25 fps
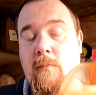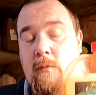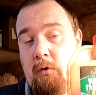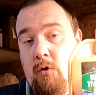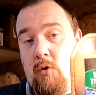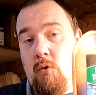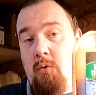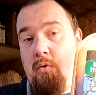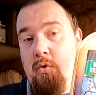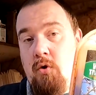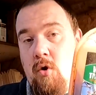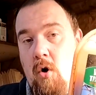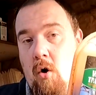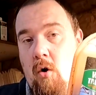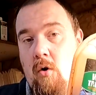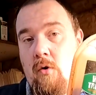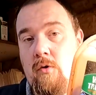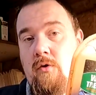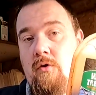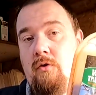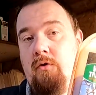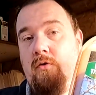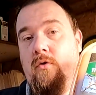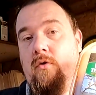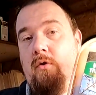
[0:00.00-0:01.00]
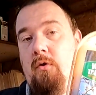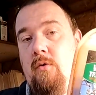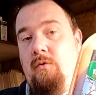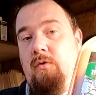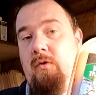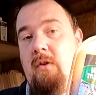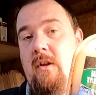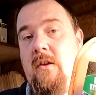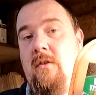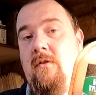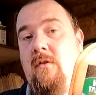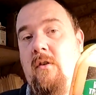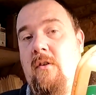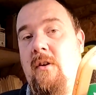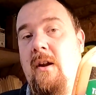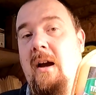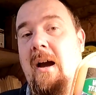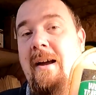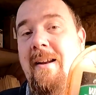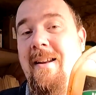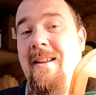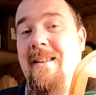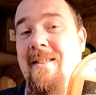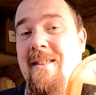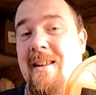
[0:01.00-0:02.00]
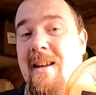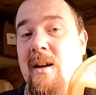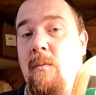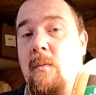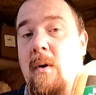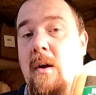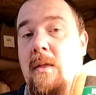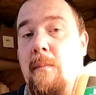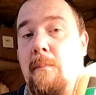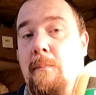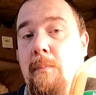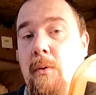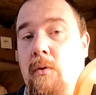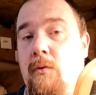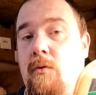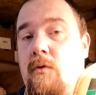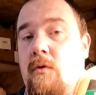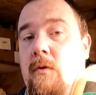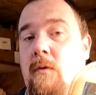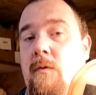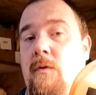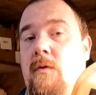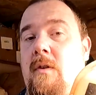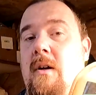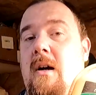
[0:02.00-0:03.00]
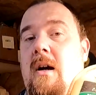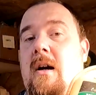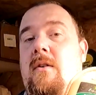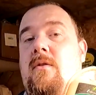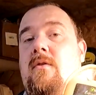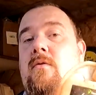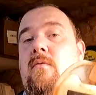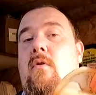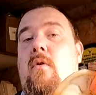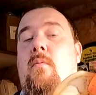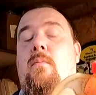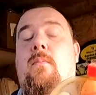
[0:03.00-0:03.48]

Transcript: Do not use this on anything where the buds have started to